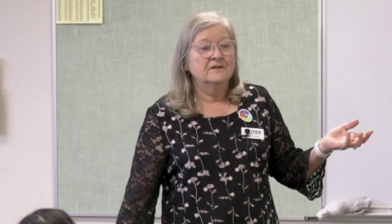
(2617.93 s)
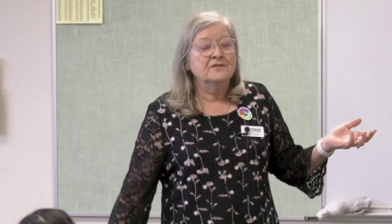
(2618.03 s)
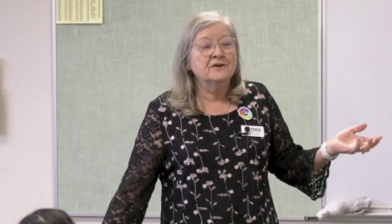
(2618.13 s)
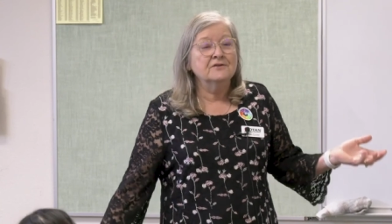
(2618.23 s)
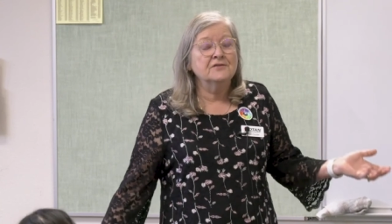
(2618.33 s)

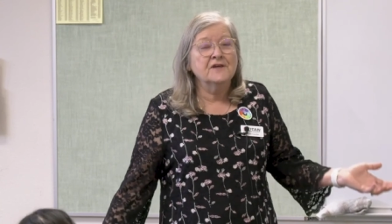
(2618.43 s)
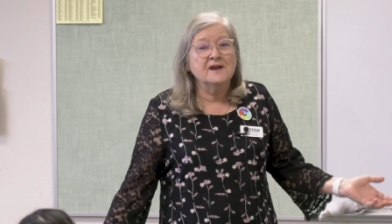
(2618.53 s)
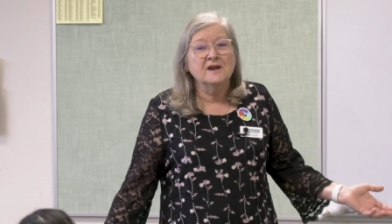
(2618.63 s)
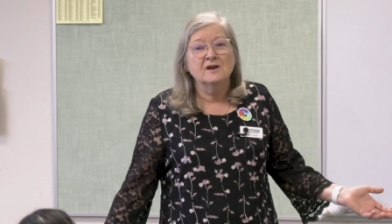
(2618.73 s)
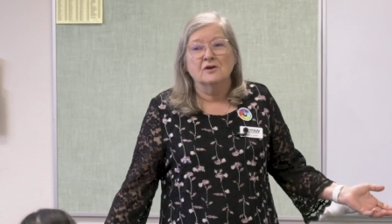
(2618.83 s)
They're
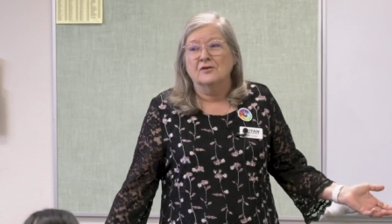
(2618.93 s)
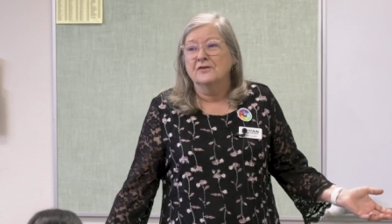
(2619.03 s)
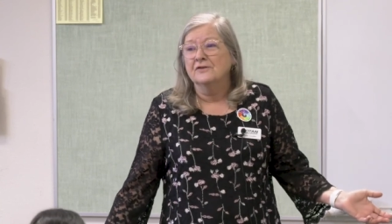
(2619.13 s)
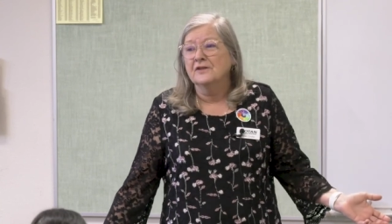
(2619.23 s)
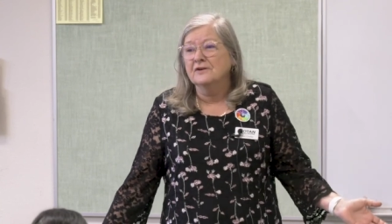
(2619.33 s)
there.
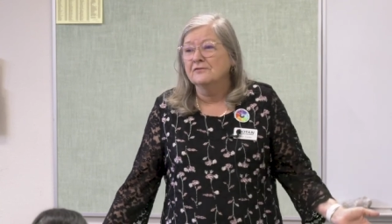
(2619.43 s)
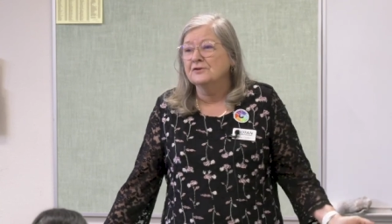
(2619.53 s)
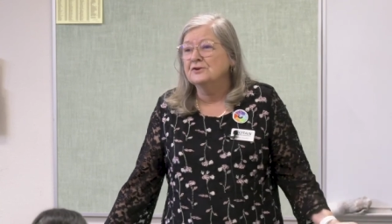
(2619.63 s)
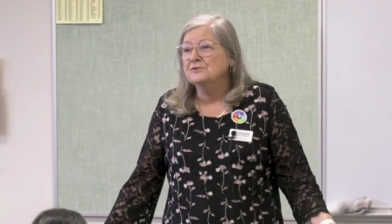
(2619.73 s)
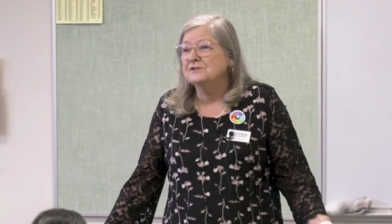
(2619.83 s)
They're there for
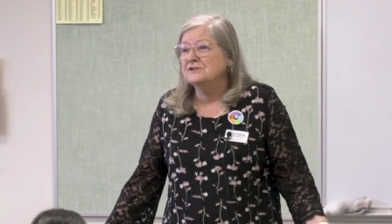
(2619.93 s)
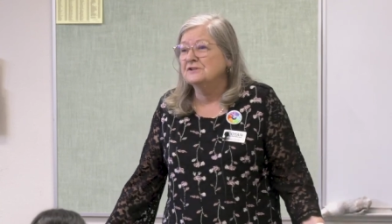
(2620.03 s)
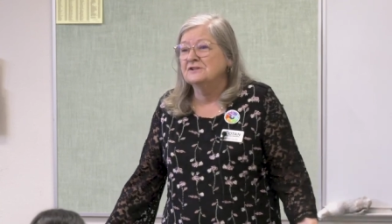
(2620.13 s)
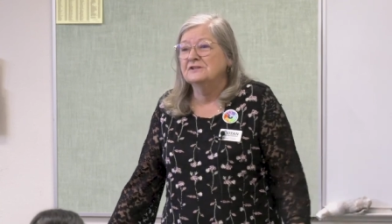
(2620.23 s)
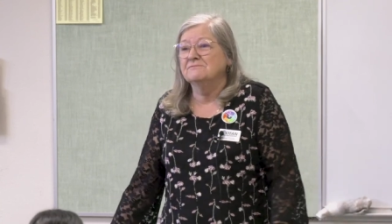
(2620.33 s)
you
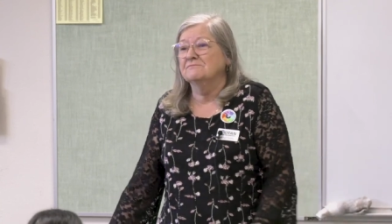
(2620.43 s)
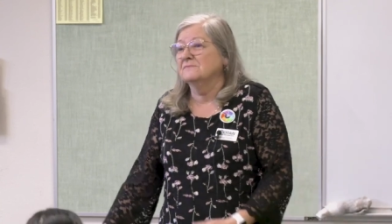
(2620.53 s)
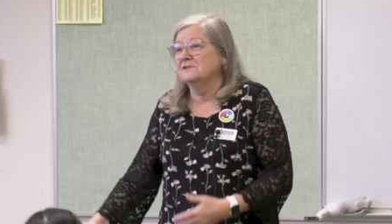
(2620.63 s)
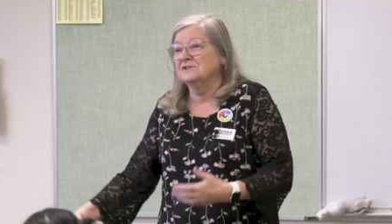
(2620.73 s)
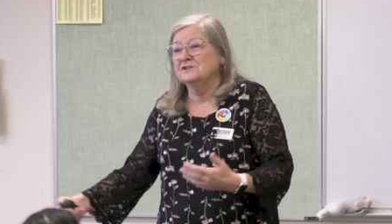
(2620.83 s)
to, to,
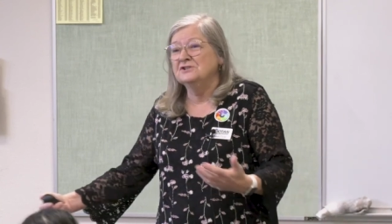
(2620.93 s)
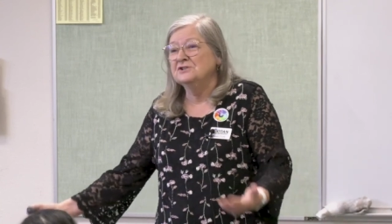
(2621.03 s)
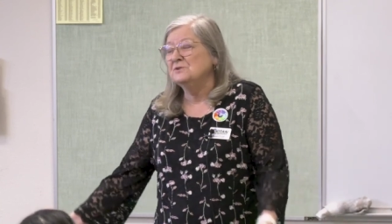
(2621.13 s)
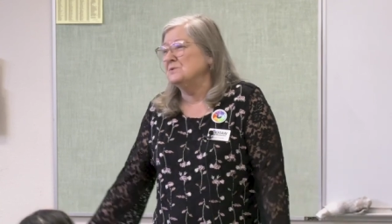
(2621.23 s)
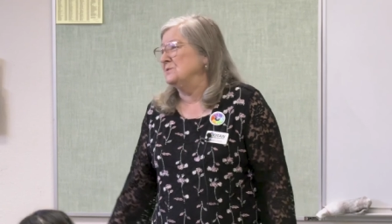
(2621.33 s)
to
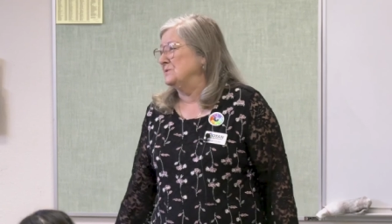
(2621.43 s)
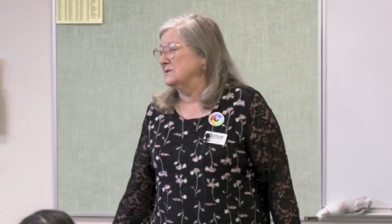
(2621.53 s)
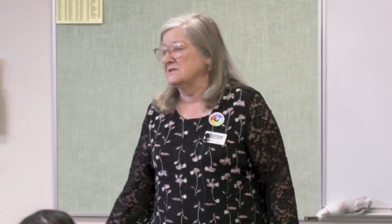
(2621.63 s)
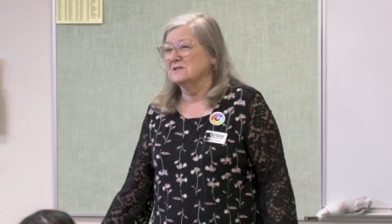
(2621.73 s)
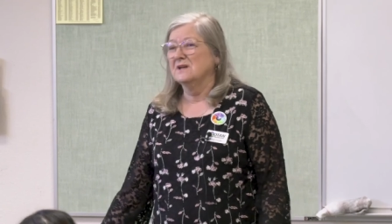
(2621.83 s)

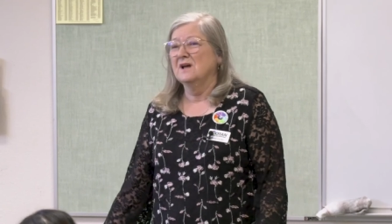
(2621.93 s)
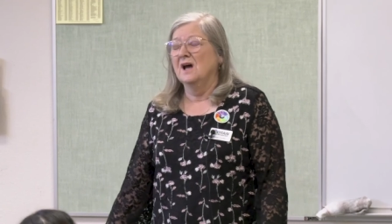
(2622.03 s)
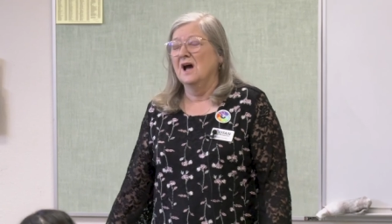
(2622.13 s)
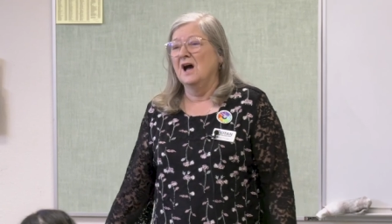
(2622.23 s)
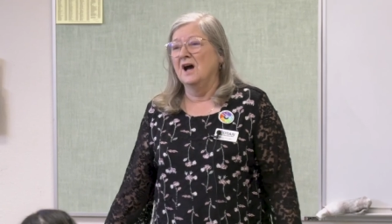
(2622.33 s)
use.
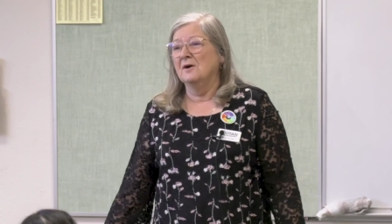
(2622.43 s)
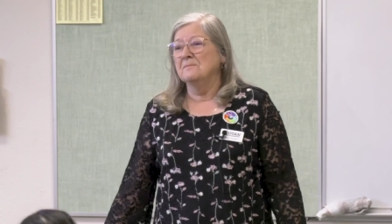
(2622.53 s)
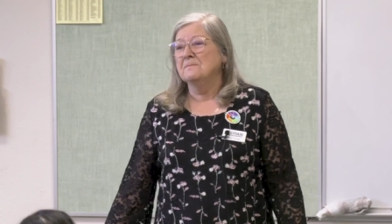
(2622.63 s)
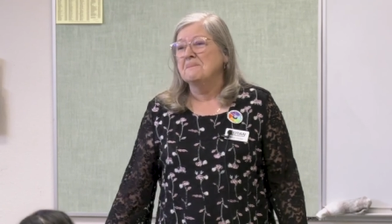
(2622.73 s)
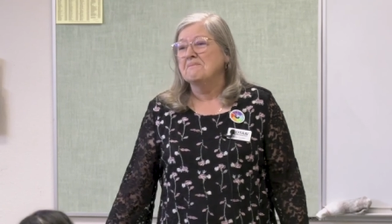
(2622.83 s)
Um,